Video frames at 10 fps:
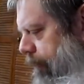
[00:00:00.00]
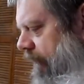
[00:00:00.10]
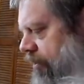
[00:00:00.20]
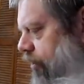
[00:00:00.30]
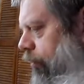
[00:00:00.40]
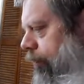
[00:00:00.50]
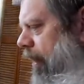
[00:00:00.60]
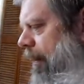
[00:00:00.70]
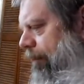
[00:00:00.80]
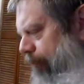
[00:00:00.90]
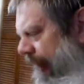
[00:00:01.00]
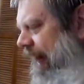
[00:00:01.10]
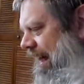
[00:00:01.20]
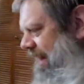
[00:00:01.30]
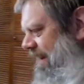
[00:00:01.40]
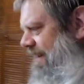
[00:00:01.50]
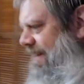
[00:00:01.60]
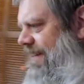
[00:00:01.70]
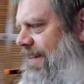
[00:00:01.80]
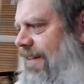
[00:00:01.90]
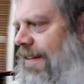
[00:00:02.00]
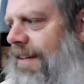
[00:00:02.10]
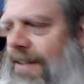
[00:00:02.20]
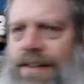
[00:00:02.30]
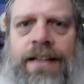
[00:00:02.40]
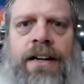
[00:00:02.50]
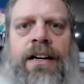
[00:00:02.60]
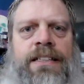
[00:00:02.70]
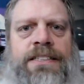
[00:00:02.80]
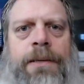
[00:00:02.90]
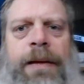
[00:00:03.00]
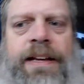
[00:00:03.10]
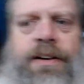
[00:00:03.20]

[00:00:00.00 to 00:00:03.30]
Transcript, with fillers: bad joke, Mike. Bad. All right, let's go back